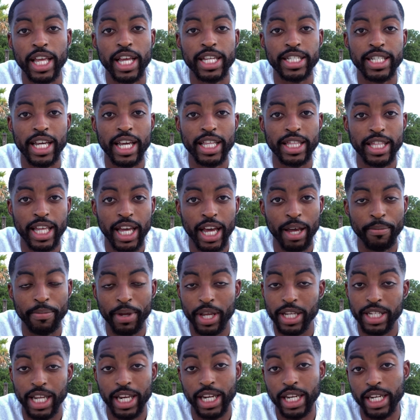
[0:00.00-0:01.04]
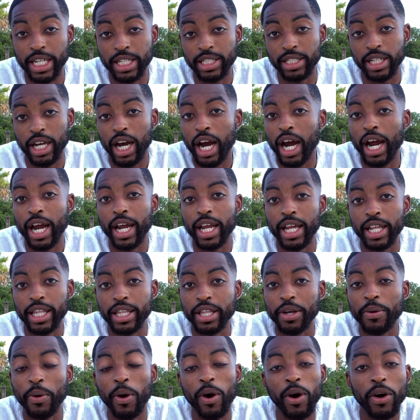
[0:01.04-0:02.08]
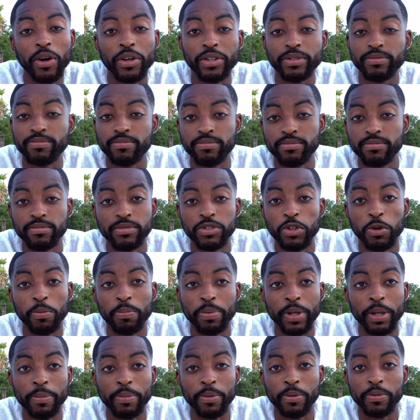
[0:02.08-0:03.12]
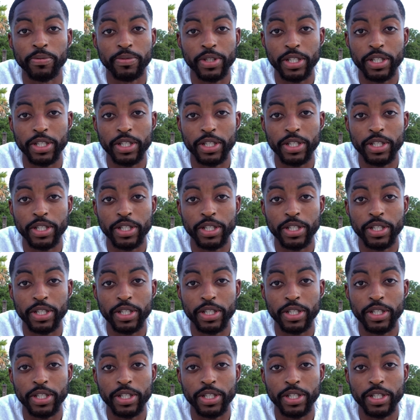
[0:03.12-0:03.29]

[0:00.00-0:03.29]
Things like that, because I didn't, I, they were all new people.